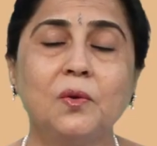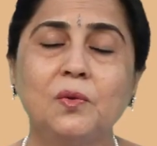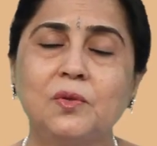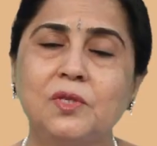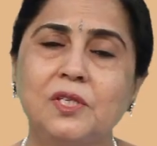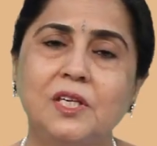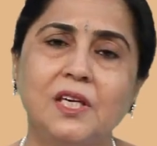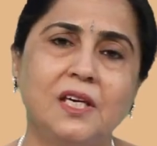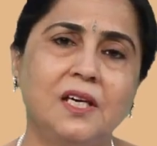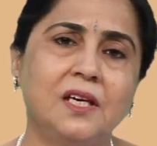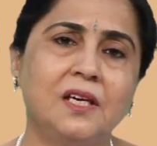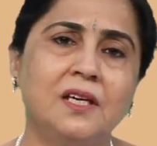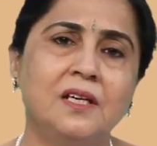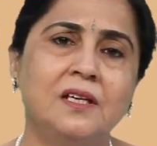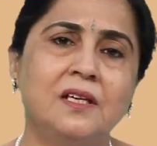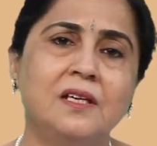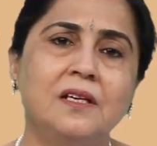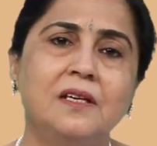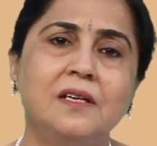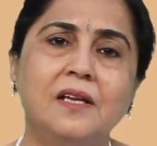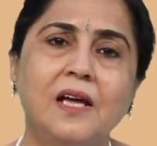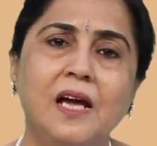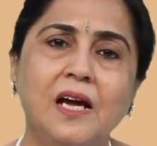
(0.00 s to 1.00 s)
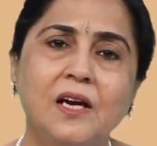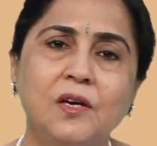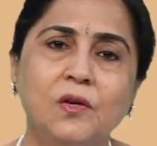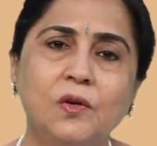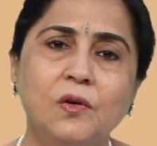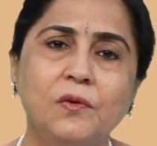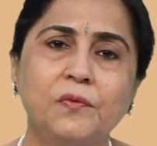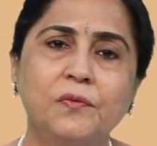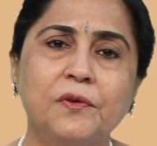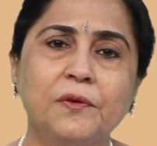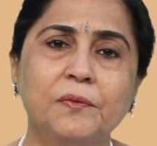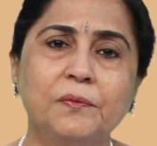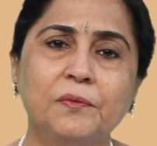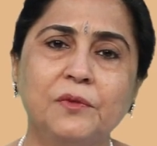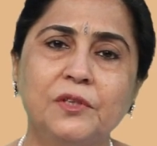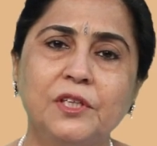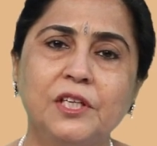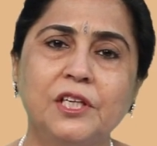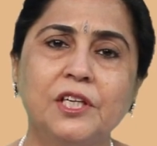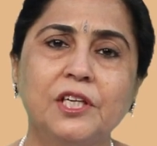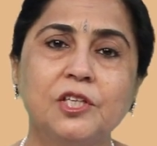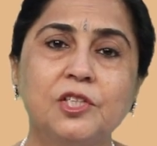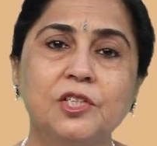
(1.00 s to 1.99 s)
You see, lack of
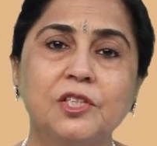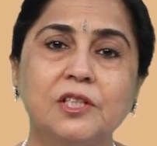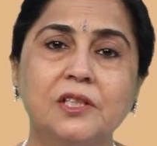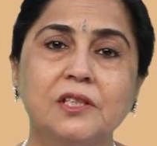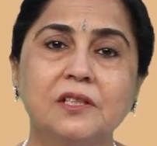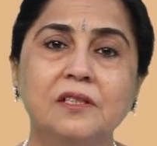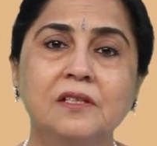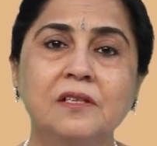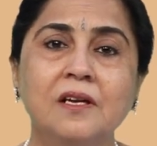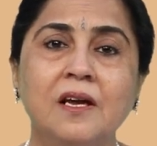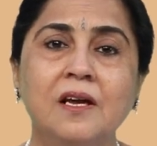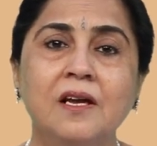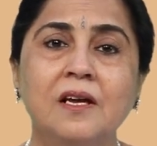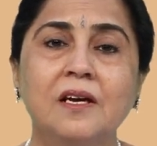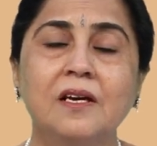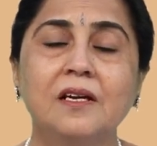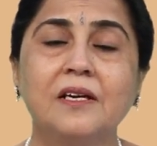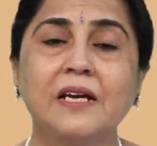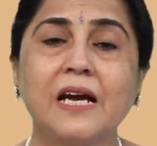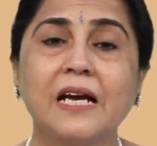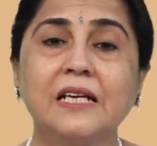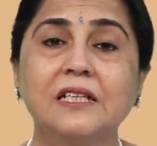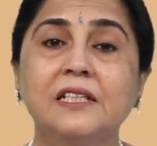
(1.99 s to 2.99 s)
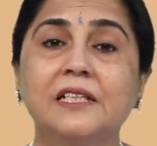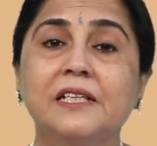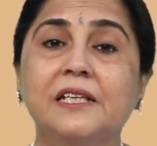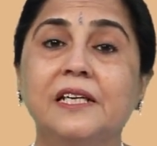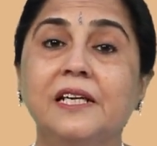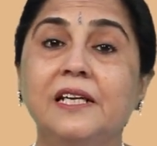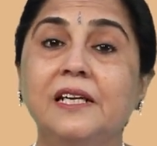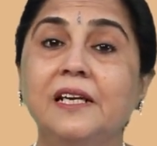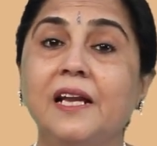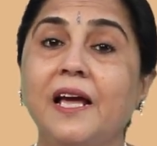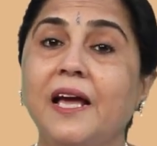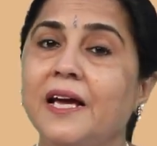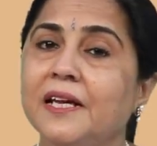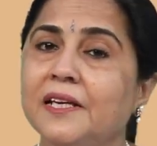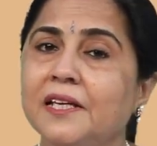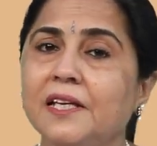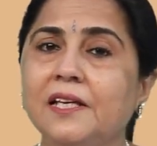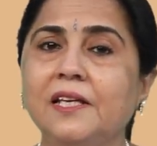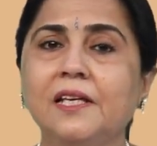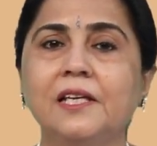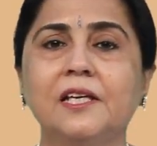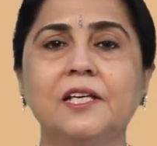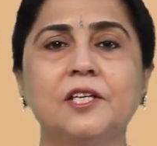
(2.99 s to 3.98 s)
communication can kill
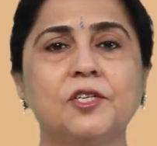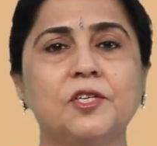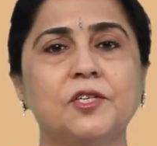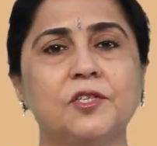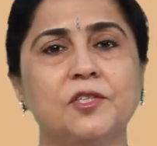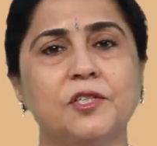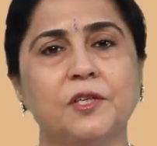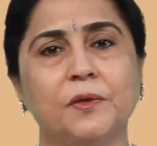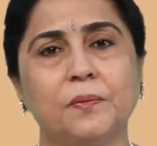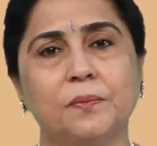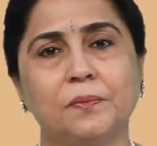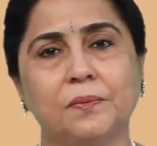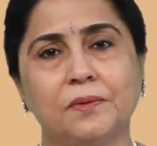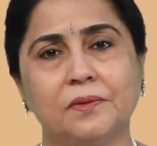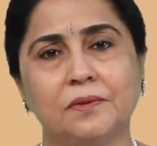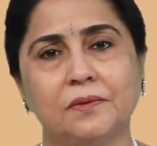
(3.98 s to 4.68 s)
any relationship.